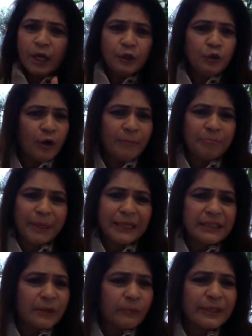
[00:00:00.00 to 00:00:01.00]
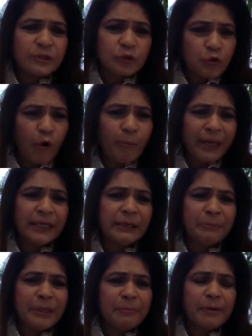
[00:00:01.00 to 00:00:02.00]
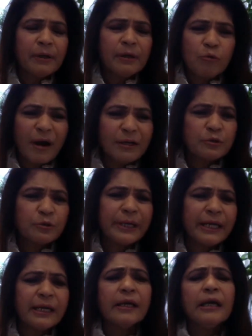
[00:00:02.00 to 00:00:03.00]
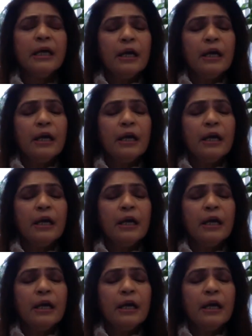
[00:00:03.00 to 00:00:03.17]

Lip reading: you're competing with so many people who are doing,